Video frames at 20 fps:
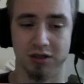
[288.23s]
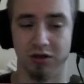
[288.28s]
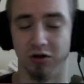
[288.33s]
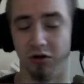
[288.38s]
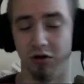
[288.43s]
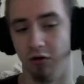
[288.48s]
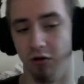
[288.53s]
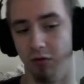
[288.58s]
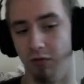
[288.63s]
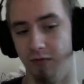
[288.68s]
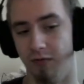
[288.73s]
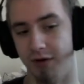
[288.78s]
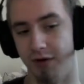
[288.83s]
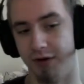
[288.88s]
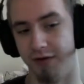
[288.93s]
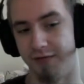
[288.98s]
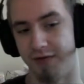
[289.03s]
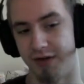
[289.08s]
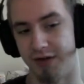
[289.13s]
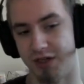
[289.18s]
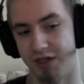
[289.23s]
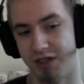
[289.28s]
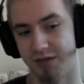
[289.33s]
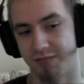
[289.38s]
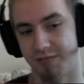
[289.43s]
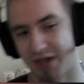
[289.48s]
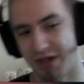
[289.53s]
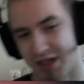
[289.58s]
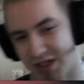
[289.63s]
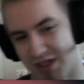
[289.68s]
over the Finch
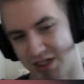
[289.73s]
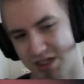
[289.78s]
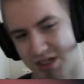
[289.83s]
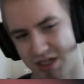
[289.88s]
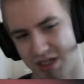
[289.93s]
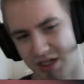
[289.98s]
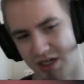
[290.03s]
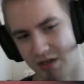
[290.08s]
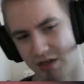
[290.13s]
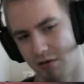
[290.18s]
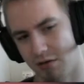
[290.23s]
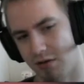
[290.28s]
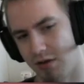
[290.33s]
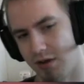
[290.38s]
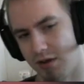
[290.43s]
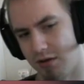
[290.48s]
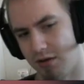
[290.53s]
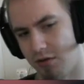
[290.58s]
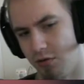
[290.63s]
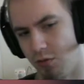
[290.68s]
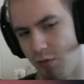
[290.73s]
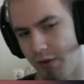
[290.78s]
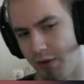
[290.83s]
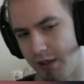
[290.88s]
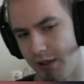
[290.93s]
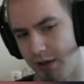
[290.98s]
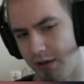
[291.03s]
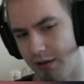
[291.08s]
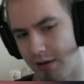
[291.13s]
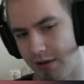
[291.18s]
package? I don't think you
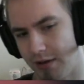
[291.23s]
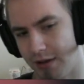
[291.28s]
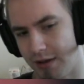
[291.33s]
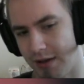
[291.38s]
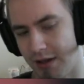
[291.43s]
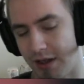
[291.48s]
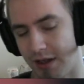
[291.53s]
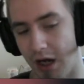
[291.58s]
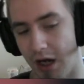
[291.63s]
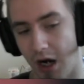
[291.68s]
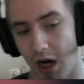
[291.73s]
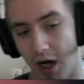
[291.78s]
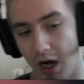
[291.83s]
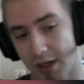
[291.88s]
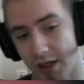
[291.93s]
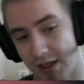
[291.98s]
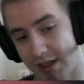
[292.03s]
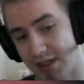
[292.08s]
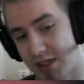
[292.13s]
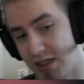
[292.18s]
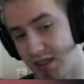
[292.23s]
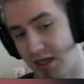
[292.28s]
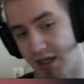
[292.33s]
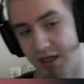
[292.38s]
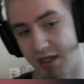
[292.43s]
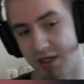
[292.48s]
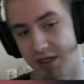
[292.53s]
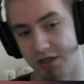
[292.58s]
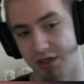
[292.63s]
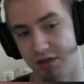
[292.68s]
will, unless they
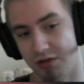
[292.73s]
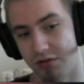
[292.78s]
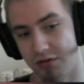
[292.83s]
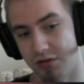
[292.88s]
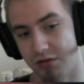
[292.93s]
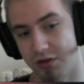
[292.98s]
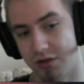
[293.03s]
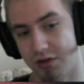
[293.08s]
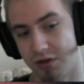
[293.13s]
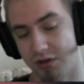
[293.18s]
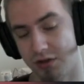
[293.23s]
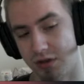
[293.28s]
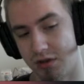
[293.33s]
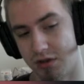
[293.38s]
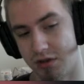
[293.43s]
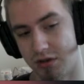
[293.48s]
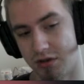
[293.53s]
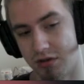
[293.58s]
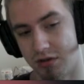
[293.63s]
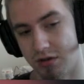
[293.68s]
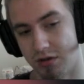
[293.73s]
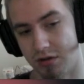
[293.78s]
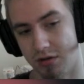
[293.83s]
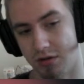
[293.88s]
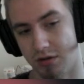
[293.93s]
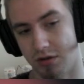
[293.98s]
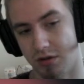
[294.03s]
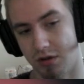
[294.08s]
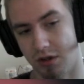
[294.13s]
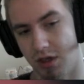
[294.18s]
introduce
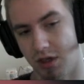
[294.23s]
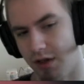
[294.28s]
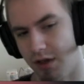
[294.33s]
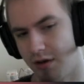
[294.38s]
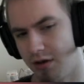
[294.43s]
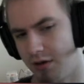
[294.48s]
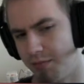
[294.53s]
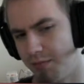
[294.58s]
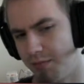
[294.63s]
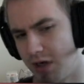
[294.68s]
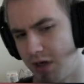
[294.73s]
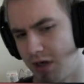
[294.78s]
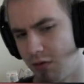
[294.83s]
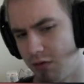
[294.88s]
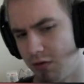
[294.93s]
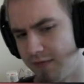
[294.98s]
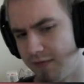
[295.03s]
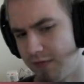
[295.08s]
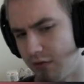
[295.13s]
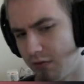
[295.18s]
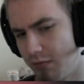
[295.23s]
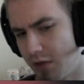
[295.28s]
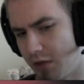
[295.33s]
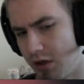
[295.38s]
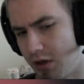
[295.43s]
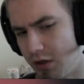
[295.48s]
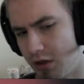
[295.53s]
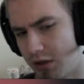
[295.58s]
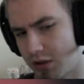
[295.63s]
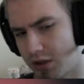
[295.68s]
other powerful
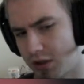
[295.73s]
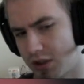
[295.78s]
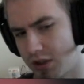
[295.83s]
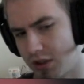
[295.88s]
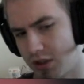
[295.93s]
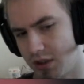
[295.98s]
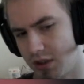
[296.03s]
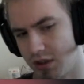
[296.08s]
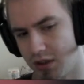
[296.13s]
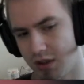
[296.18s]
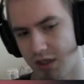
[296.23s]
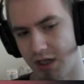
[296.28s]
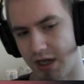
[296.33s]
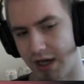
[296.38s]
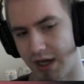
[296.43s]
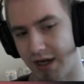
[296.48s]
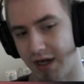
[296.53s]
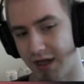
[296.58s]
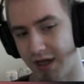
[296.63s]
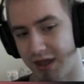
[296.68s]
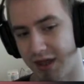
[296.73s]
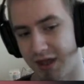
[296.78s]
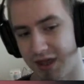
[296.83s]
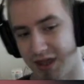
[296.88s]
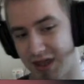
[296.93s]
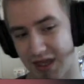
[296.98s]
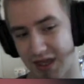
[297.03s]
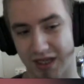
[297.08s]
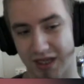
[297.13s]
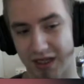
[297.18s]
Murlocs, and I
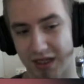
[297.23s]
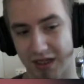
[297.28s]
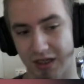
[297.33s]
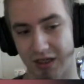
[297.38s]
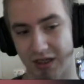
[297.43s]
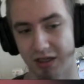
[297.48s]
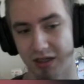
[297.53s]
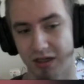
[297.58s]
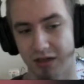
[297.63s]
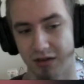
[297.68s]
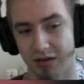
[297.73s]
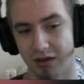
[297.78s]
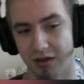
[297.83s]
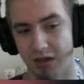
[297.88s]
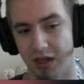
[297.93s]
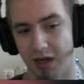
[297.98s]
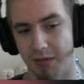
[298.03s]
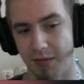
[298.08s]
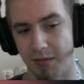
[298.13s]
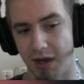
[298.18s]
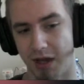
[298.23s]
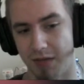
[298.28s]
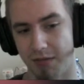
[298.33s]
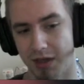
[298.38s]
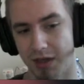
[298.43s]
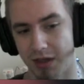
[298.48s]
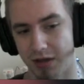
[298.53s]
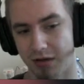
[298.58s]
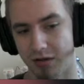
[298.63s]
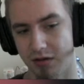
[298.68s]
think, yeah,
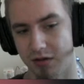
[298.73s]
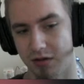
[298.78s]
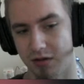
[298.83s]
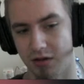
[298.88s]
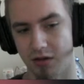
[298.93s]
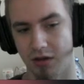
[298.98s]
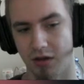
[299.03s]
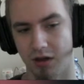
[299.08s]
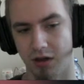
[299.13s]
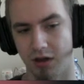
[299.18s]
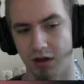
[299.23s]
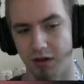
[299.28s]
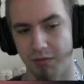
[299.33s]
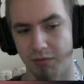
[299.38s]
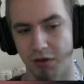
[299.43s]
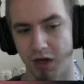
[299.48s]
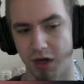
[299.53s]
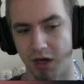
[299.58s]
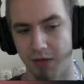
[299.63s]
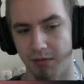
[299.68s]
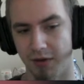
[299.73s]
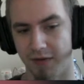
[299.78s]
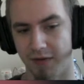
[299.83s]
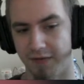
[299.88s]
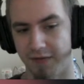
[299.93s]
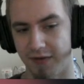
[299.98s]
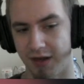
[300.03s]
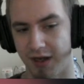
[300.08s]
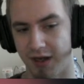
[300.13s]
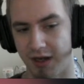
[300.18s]
maybe the Primal
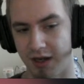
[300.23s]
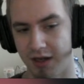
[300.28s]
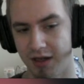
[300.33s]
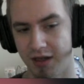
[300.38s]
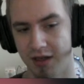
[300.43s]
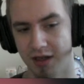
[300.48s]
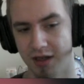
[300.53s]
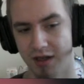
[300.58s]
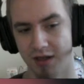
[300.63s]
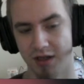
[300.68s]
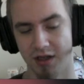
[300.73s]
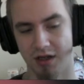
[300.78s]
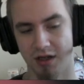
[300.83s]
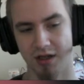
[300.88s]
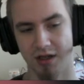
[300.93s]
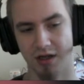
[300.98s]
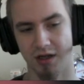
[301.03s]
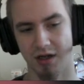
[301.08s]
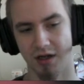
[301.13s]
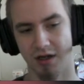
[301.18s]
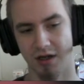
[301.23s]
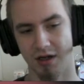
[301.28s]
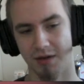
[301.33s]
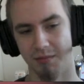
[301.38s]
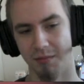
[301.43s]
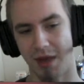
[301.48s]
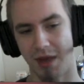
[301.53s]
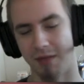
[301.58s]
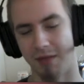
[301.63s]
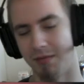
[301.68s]
Fin.
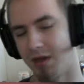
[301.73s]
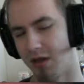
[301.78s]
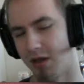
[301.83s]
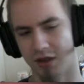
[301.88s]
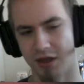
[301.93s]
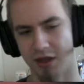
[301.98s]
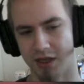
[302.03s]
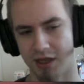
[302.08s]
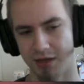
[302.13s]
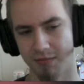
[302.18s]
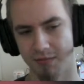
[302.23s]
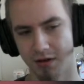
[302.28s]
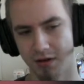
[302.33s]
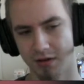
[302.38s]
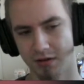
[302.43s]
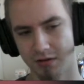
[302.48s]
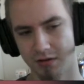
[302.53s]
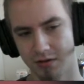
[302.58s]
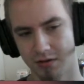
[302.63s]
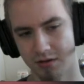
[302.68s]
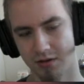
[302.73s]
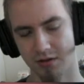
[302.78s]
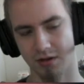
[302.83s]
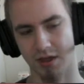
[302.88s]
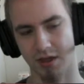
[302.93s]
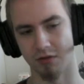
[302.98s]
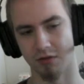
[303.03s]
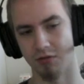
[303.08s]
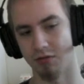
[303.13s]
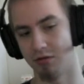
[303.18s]
maybe a theme.
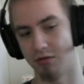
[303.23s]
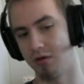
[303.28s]
They could